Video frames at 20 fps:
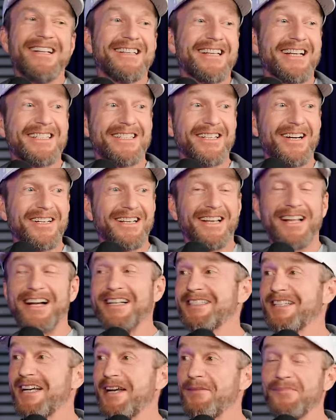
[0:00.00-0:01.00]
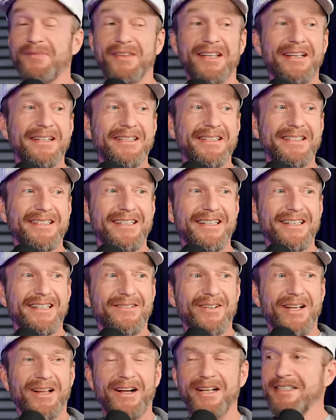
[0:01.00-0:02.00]
That sucked last time that
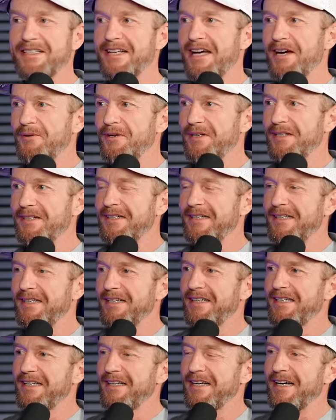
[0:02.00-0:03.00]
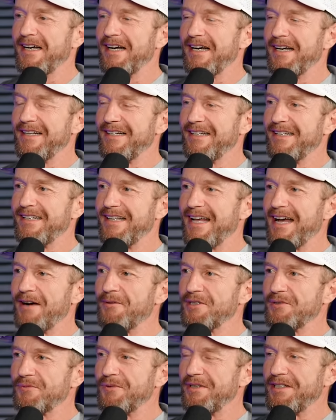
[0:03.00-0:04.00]
we lost that one uh, that
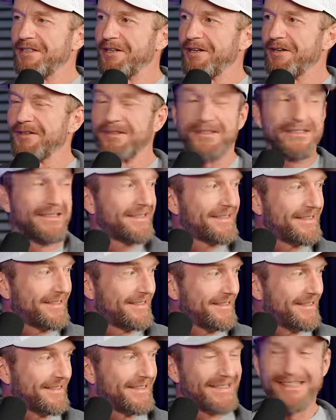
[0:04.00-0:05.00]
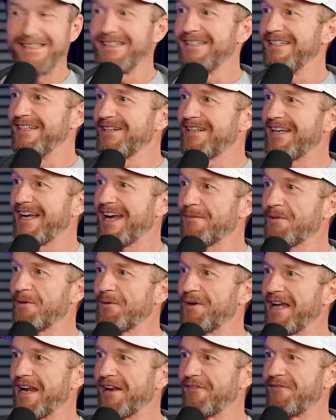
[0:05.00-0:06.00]
was when your oh, when that your camera out.
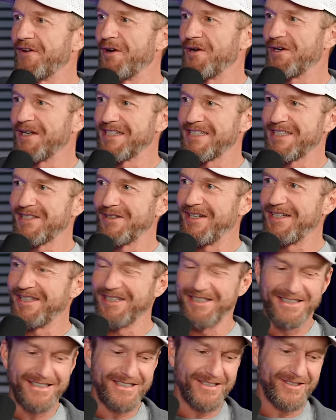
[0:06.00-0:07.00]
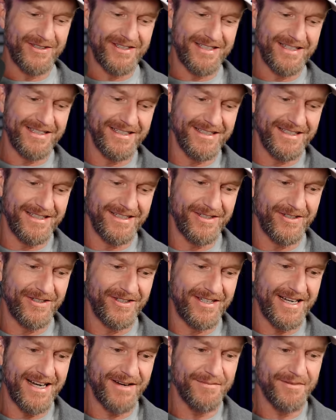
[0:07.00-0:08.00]
went out, okay. of focus, so I couldn't use the, the
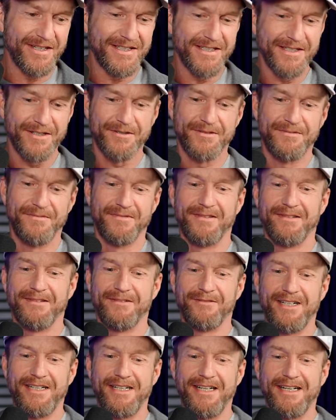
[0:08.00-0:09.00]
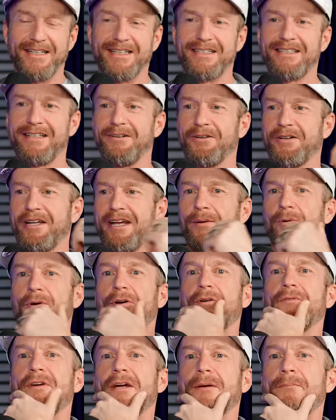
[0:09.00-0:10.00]
third camera. So we need this little
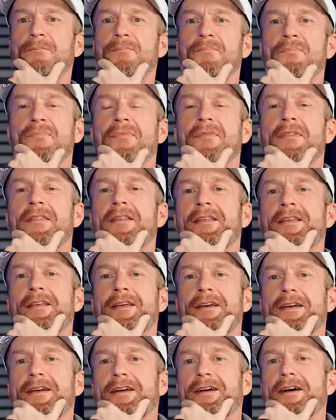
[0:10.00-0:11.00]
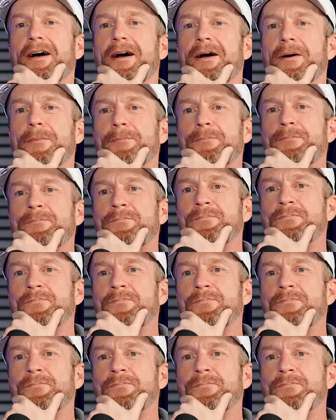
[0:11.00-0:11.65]
camera over here. Um,